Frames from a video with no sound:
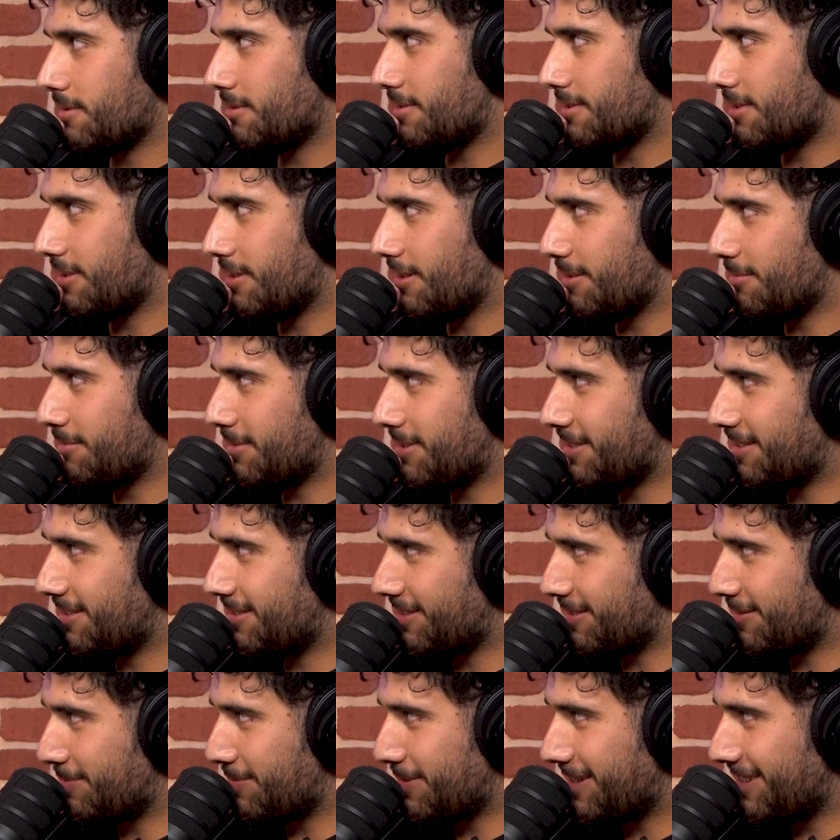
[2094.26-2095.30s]
is coming.
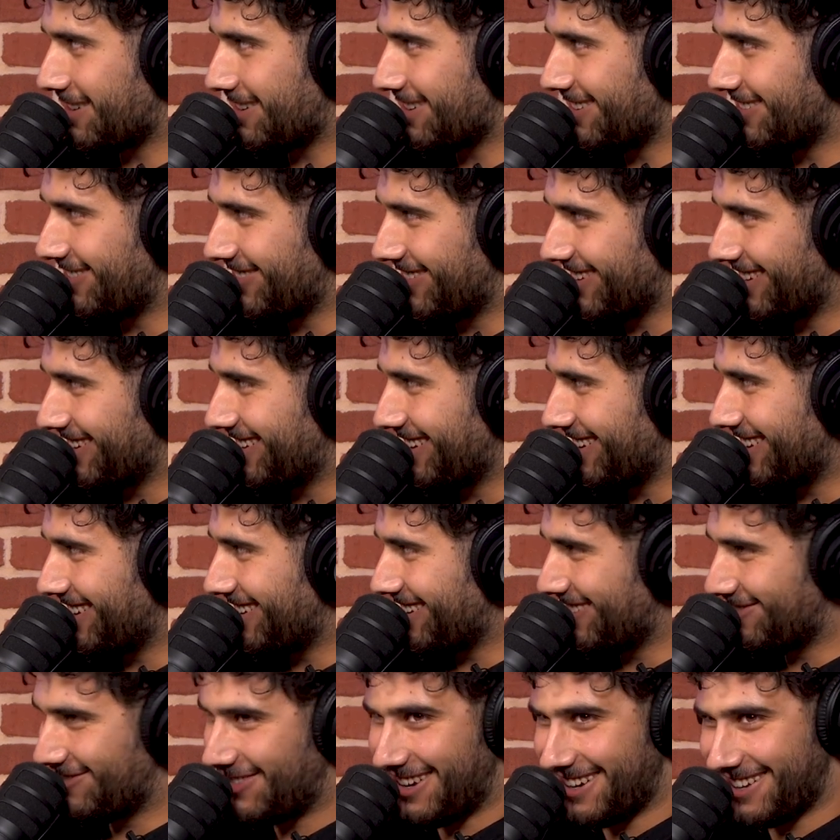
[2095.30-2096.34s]
Speaking of,
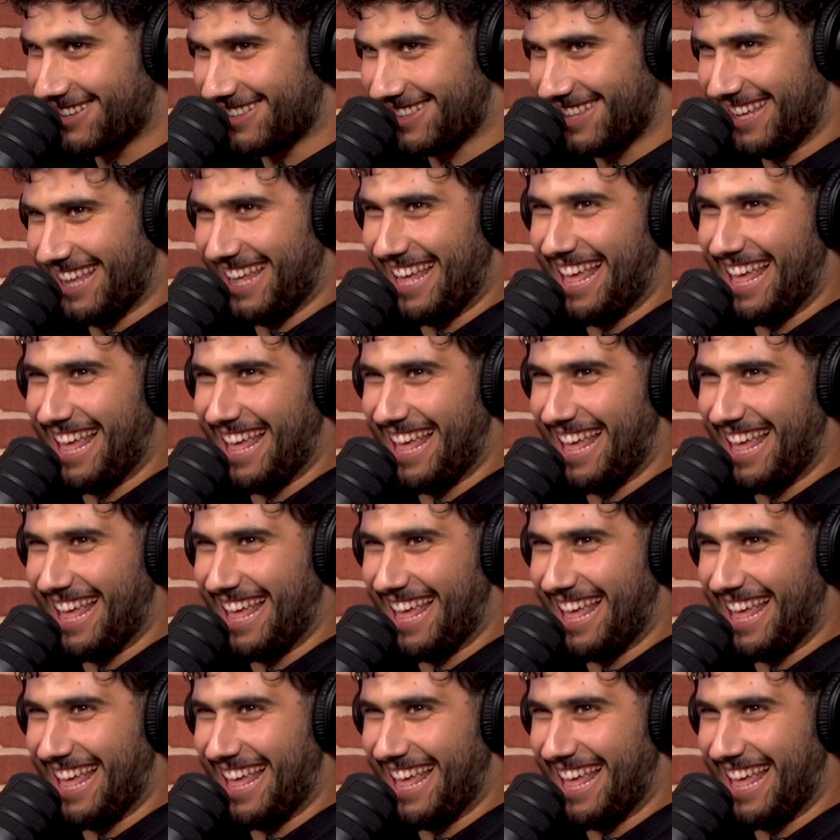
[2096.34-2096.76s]
Marcus.